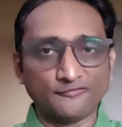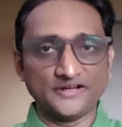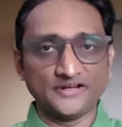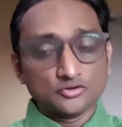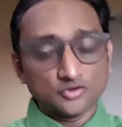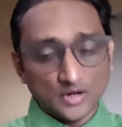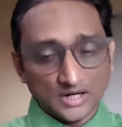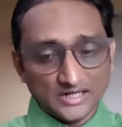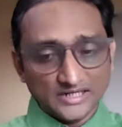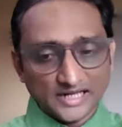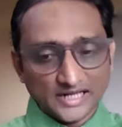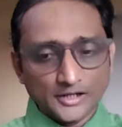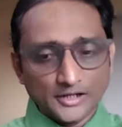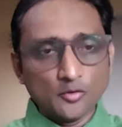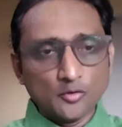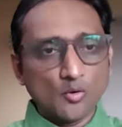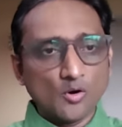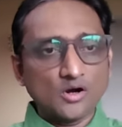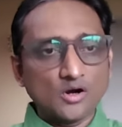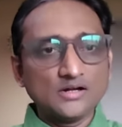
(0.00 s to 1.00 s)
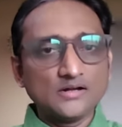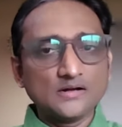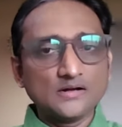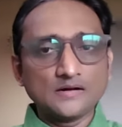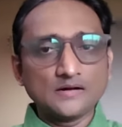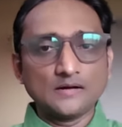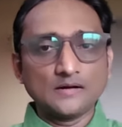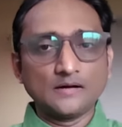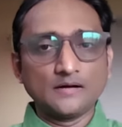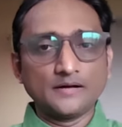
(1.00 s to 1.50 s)
free. So, I'll tell you what
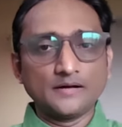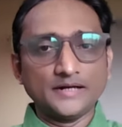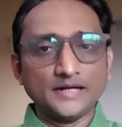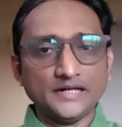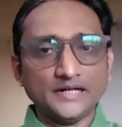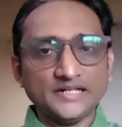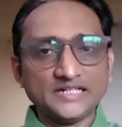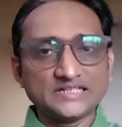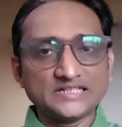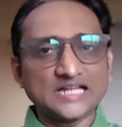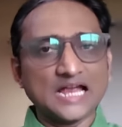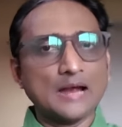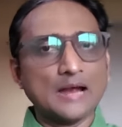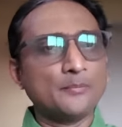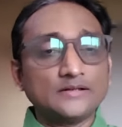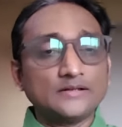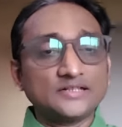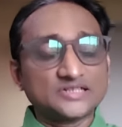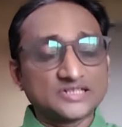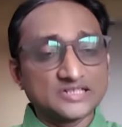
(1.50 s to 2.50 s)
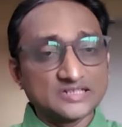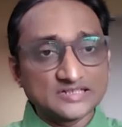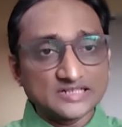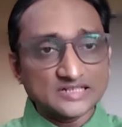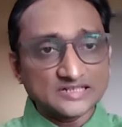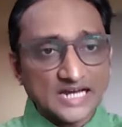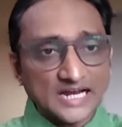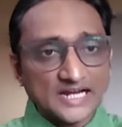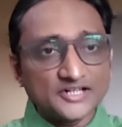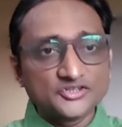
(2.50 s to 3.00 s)
uh, really has happened. This is a
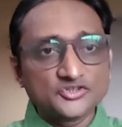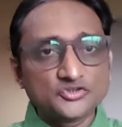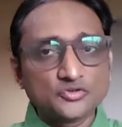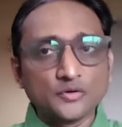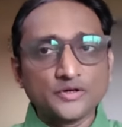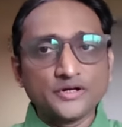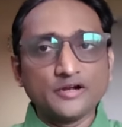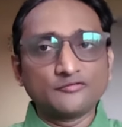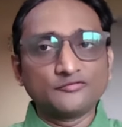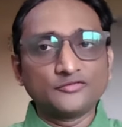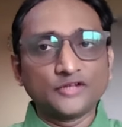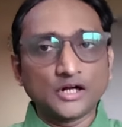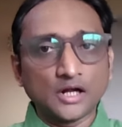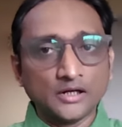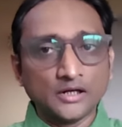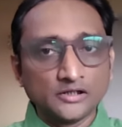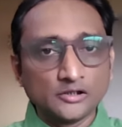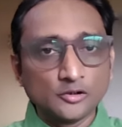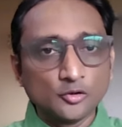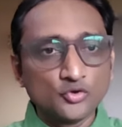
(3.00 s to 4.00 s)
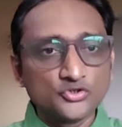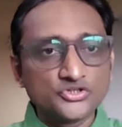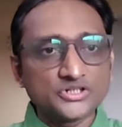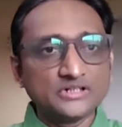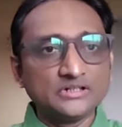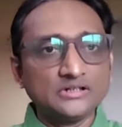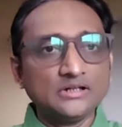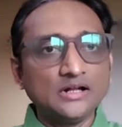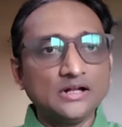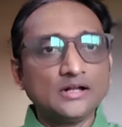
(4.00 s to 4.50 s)
sad story of the
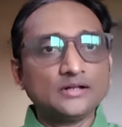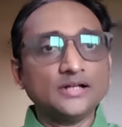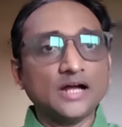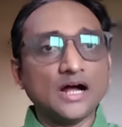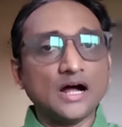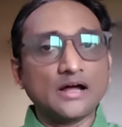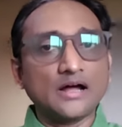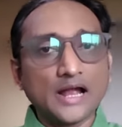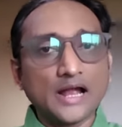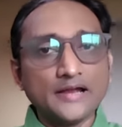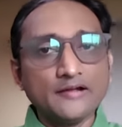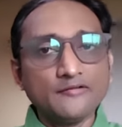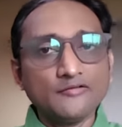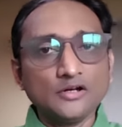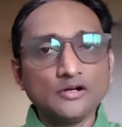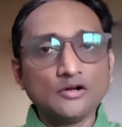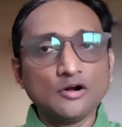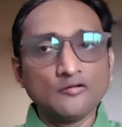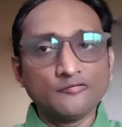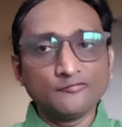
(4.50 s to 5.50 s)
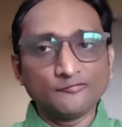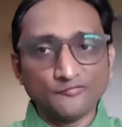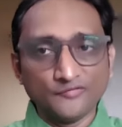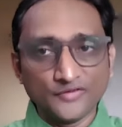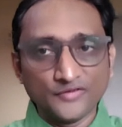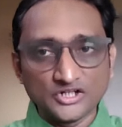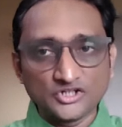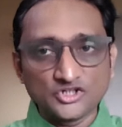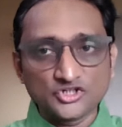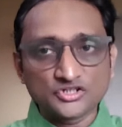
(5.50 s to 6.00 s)
conclusion, the arrival of
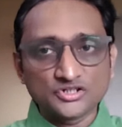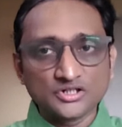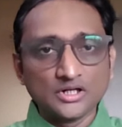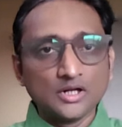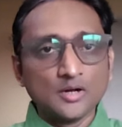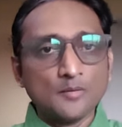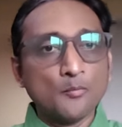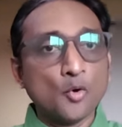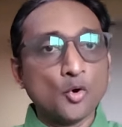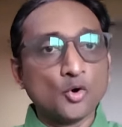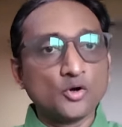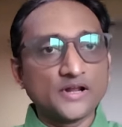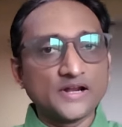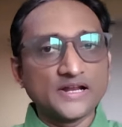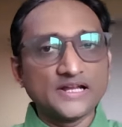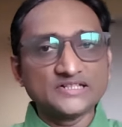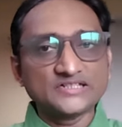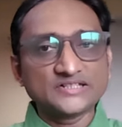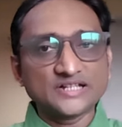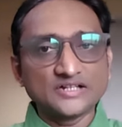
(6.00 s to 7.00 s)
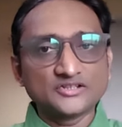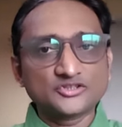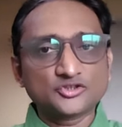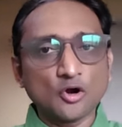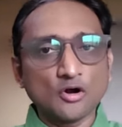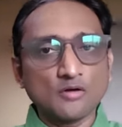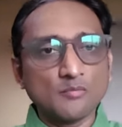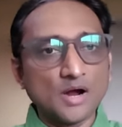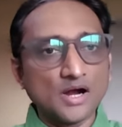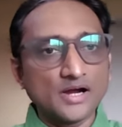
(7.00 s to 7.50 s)
which portrays
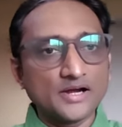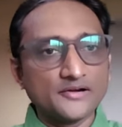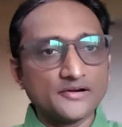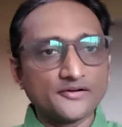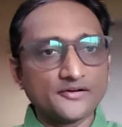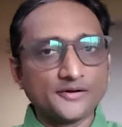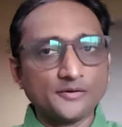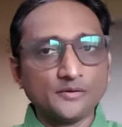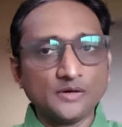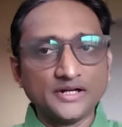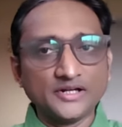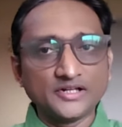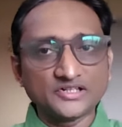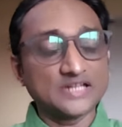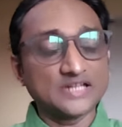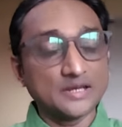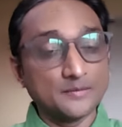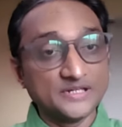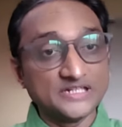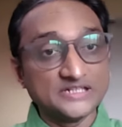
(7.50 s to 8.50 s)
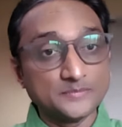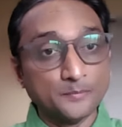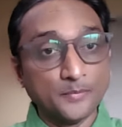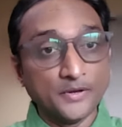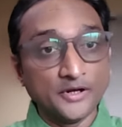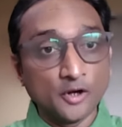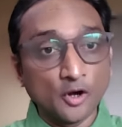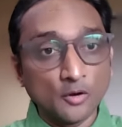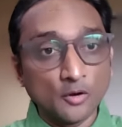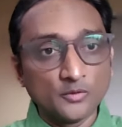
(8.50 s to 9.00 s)
stock market regulator SEBI's
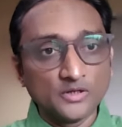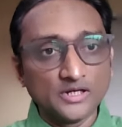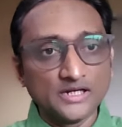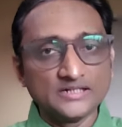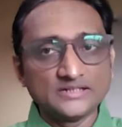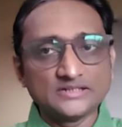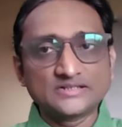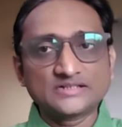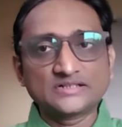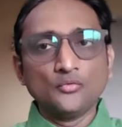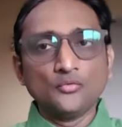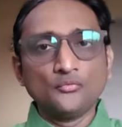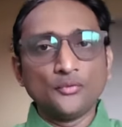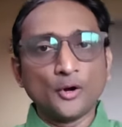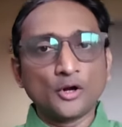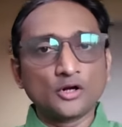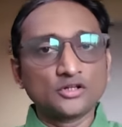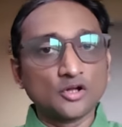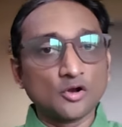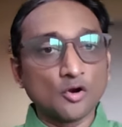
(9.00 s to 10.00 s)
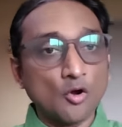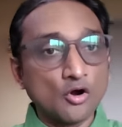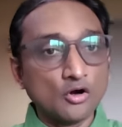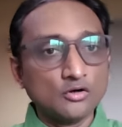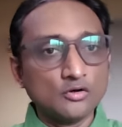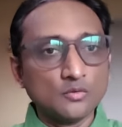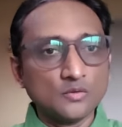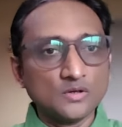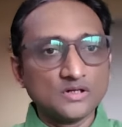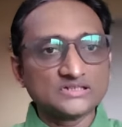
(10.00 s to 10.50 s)
benevolence for the
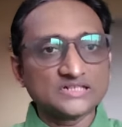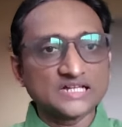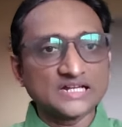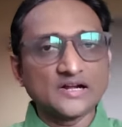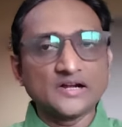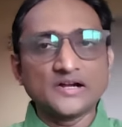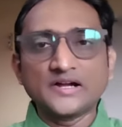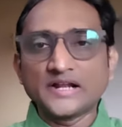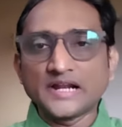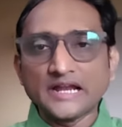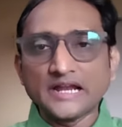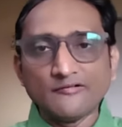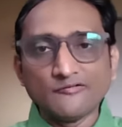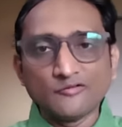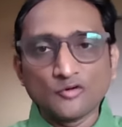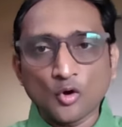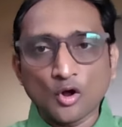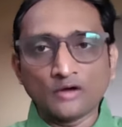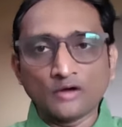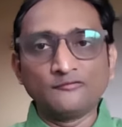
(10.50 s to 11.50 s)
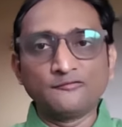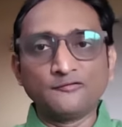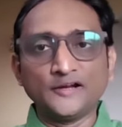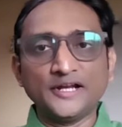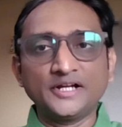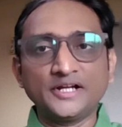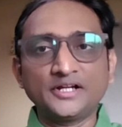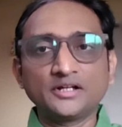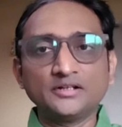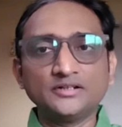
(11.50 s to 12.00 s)
wrongdoers and a grave
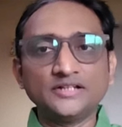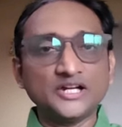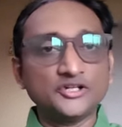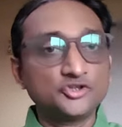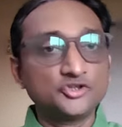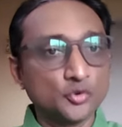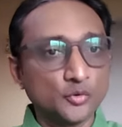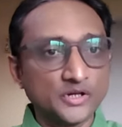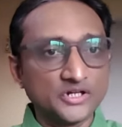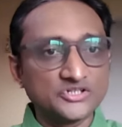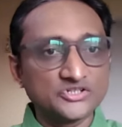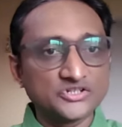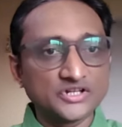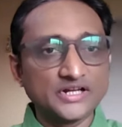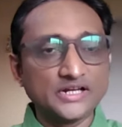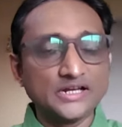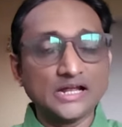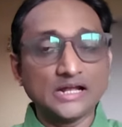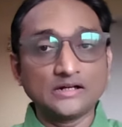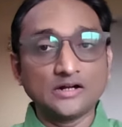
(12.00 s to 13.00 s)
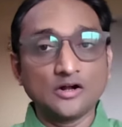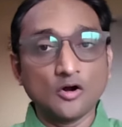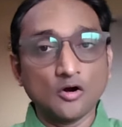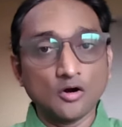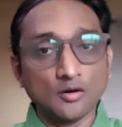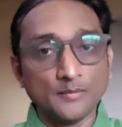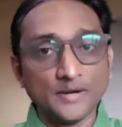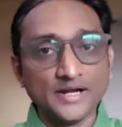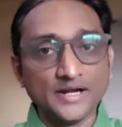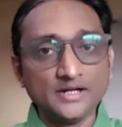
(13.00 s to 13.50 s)
conflict that judiciary and
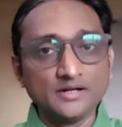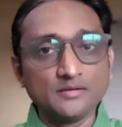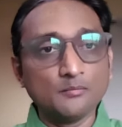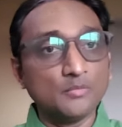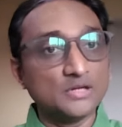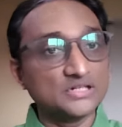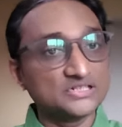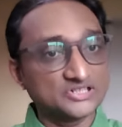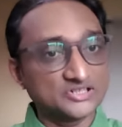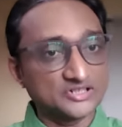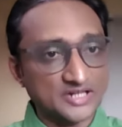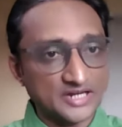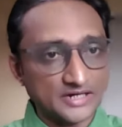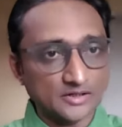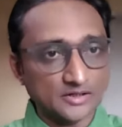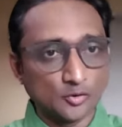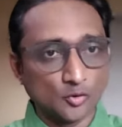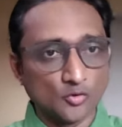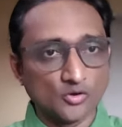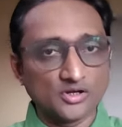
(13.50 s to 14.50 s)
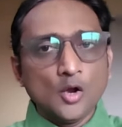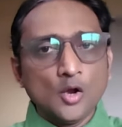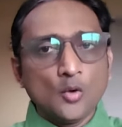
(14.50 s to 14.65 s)
government must take note.